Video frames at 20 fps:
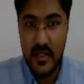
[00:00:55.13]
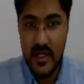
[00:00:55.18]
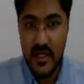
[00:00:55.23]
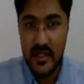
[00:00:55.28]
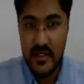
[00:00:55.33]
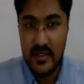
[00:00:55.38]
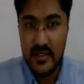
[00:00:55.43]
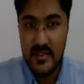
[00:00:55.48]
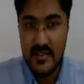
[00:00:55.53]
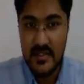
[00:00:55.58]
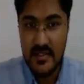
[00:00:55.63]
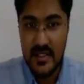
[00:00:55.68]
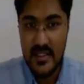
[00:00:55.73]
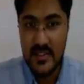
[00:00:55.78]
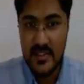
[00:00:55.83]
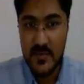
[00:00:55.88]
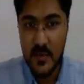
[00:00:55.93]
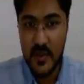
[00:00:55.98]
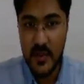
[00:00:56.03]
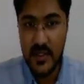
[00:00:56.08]
You will
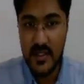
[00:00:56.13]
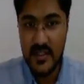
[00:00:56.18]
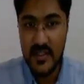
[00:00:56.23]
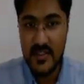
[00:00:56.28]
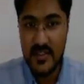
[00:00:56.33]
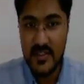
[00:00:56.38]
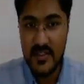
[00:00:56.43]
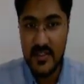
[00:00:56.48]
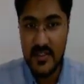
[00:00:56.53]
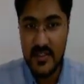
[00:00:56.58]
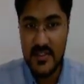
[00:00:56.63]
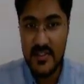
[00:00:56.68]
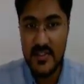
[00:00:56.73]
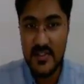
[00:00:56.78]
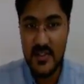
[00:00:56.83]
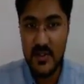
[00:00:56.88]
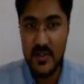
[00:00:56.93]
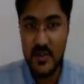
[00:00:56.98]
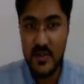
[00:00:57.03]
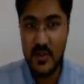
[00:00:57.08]
get
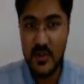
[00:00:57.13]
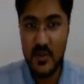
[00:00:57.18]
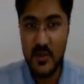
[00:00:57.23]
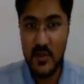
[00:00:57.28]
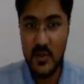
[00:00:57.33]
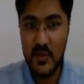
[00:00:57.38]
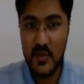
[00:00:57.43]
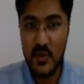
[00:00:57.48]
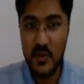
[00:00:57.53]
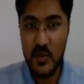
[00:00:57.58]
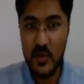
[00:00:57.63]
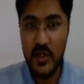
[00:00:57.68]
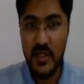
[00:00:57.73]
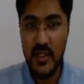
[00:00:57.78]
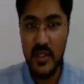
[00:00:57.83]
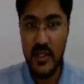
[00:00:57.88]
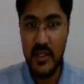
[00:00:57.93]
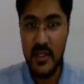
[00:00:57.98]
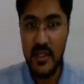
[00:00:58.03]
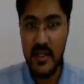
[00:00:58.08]
6.022
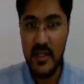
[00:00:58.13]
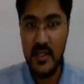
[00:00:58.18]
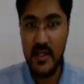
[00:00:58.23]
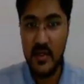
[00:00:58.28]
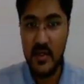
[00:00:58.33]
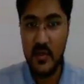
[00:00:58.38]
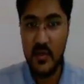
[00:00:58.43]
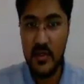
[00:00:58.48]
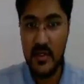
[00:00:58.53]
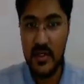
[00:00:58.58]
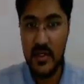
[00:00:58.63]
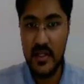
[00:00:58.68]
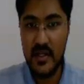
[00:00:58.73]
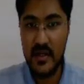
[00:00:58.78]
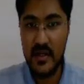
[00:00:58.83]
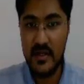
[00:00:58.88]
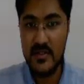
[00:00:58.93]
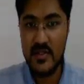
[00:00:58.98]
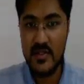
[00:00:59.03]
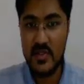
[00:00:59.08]
into
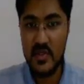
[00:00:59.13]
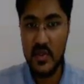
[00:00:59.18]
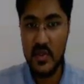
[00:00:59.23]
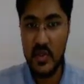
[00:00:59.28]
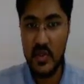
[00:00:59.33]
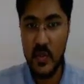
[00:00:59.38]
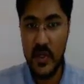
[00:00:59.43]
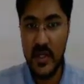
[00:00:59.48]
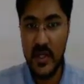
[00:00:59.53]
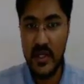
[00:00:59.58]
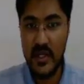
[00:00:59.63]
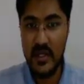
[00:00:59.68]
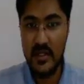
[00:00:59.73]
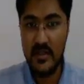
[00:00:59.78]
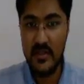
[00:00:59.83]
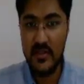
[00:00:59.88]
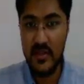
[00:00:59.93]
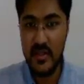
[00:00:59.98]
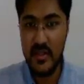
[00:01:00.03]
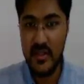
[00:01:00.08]
10 raised to
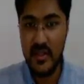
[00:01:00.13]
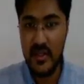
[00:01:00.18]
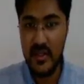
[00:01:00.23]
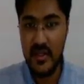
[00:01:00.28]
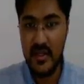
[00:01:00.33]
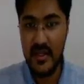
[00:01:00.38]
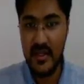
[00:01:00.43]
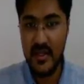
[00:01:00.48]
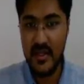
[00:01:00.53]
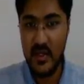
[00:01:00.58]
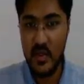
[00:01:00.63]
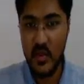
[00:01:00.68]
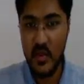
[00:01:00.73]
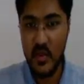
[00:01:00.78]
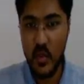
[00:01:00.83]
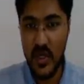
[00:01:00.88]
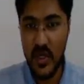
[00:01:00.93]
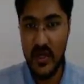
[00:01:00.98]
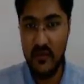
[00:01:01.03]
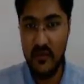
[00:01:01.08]
23 into
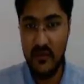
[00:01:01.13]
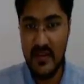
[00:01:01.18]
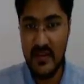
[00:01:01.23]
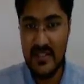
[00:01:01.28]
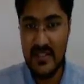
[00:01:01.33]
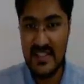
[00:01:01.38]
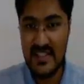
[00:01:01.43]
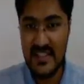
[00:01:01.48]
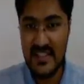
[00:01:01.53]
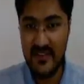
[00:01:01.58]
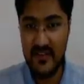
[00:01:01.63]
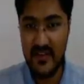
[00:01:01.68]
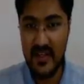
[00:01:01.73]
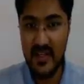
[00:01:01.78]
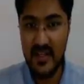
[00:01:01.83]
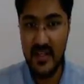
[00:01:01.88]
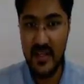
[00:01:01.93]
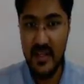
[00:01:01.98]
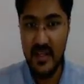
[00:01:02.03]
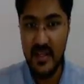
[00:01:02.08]

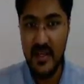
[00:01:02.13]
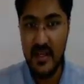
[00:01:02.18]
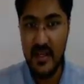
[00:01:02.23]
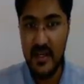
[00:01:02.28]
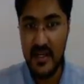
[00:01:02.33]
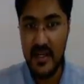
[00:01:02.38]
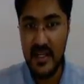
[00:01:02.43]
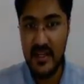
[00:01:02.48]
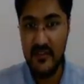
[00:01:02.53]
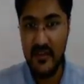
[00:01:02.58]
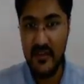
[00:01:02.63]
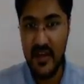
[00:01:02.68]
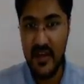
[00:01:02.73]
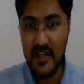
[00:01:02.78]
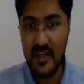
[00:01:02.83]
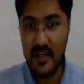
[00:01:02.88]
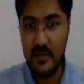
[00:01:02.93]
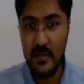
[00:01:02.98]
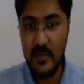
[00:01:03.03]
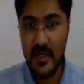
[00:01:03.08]
117
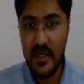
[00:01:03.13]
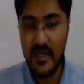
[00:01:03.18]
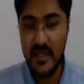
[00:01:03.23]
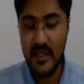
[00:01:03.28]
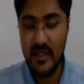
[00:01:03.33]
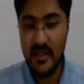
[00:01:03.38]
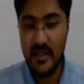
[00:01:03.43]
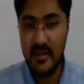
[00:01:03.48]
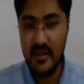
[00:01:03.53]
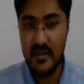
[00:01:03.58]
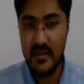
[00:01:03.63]
divided by